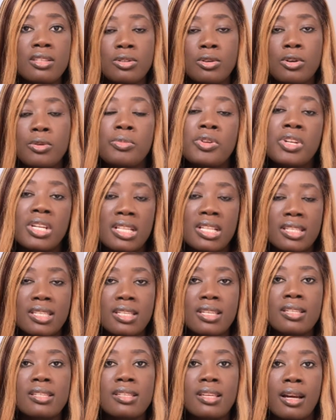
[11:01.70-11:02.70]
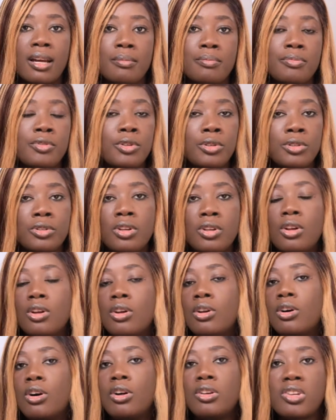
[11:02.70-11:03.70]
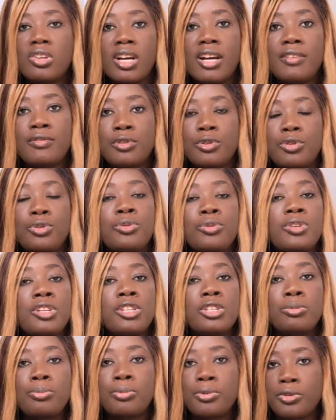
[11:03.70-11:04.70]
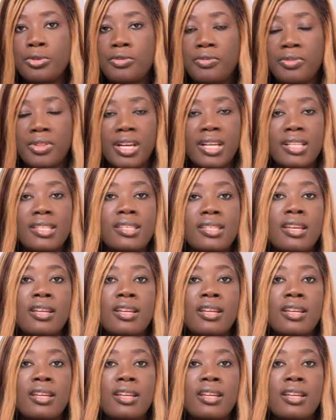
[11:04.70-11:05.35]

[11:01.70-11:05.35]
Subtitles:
communities abroad. All you have to do is prove that,